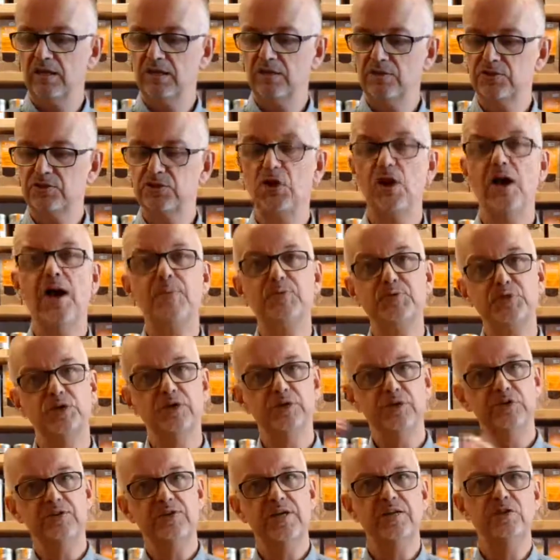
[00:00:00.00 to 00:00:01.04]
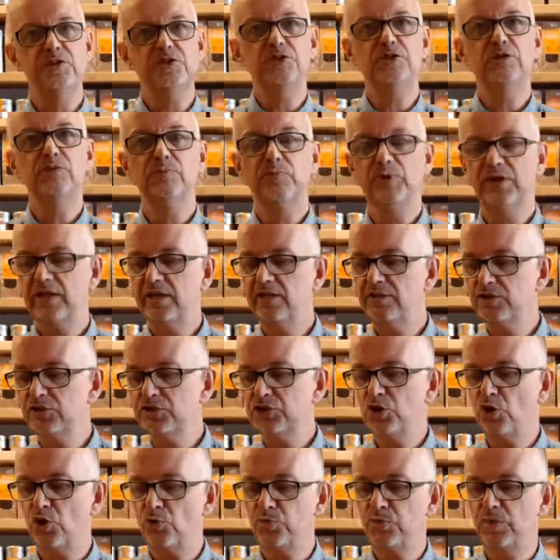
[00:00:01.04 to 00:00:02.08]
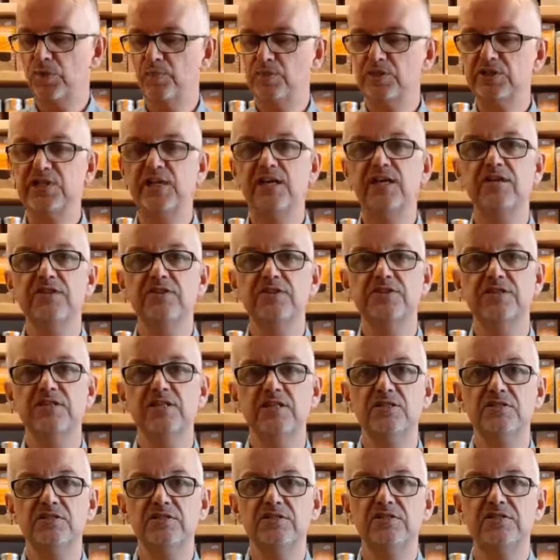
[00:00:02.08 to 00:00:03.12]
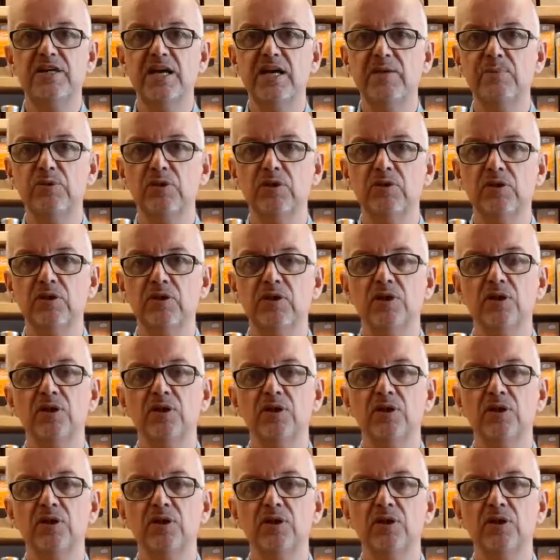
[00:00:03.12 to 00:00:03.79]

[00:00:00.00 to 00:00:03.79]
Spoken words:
It's not absolutely essential, but in the shop when we take the tea to the table,